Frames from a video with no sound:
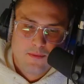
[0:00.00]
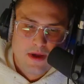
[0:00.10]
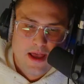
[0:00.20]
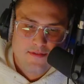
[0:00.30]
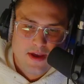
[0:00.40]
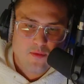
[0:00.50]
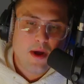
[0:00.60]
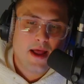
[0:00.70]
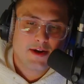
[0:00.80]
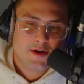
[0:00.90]
We have a
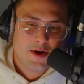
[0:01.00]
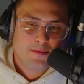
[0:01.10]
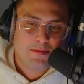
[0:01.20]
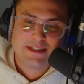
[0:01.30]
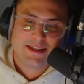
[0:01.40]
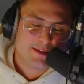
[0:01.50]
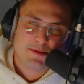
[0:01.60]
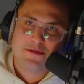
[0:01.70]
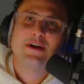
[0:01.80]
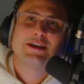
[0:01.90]
Redditor business
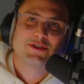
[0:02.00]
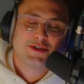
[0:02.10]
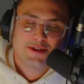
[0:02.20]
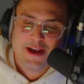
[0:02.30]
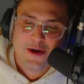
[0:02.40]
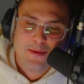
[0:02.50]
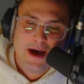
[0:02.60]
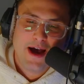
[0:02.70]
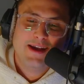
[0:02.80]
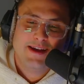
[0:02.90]
professor they go
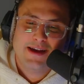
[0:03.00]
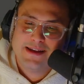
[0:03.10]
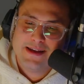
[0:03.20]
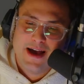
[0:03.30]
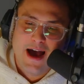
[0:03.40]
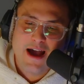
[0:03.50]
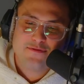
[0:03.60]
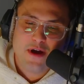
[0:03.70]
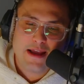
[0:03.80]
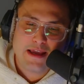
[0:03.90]
by. Hi,
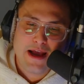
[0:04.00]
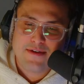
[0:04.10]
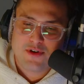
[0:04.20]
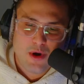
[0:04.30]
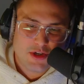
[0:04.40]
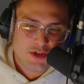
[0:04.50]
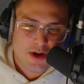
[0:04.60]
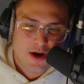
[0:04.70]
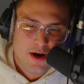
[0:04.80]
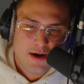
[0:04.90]
Frankie. I have a question
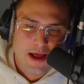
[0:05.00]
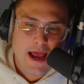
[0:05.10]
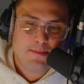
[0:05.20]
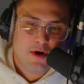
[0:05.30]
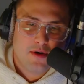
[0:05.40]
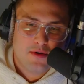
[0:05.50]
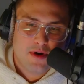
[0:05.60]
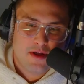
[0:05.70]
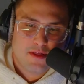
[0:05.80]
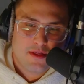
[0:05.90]
on
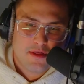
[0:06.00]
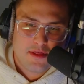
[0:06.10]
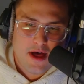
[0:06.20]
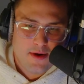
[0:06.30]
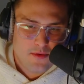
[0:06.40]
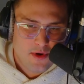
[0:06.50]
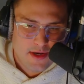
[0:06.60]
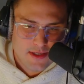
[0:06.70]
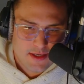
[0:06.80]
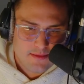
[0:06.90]

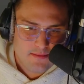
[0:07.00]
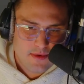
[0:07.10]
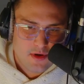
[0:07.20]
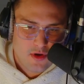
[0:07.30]
hypothyroidism.